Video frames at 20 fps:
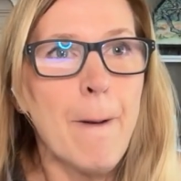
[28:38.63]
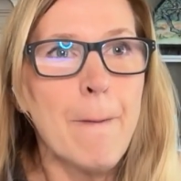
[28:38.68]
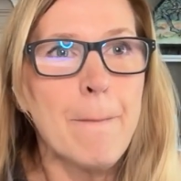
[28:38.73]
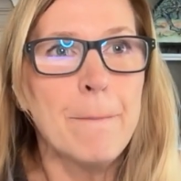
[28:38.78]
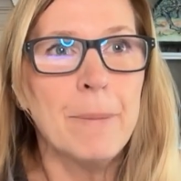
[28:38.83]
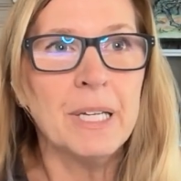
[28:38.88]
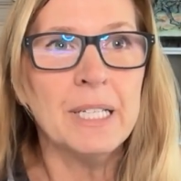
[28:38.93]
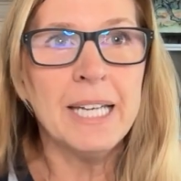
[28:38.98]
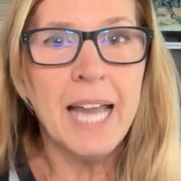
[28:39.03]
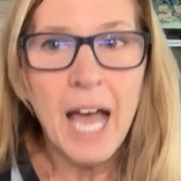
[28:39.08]

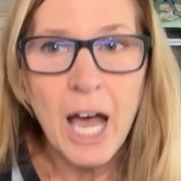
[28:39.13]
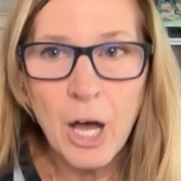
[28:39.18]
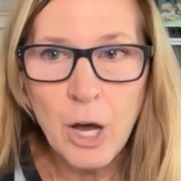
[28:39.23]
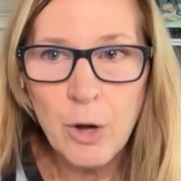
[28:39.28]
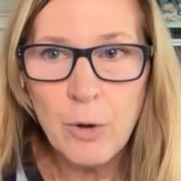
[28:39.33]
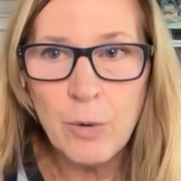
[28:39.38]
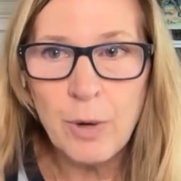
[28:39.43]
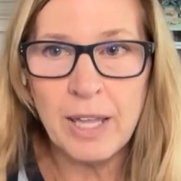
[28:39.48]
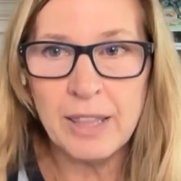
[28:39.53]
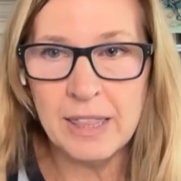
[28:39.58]
But now
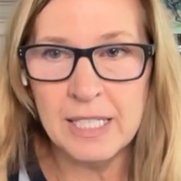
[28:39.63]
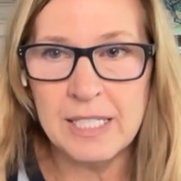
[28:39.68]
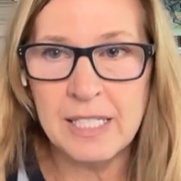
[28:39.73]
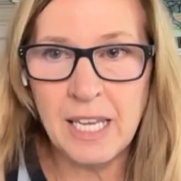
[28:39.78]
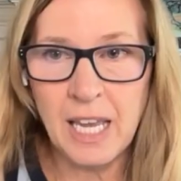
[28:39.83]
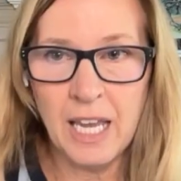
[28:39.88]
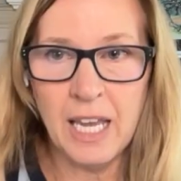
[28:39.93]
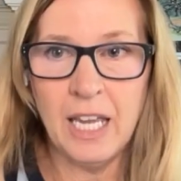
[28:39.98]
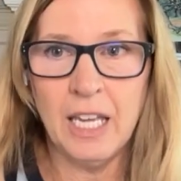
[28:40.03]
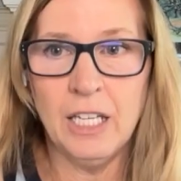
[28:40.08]
at this
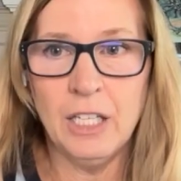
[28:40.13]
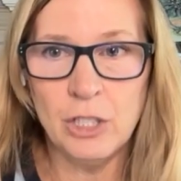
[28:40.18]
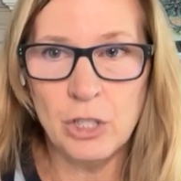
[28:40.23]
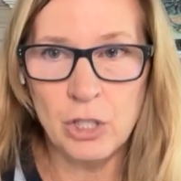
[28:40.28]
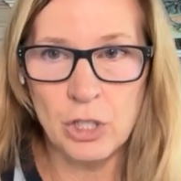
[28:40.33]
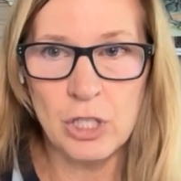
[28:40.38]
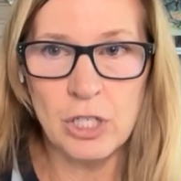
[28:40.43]
age,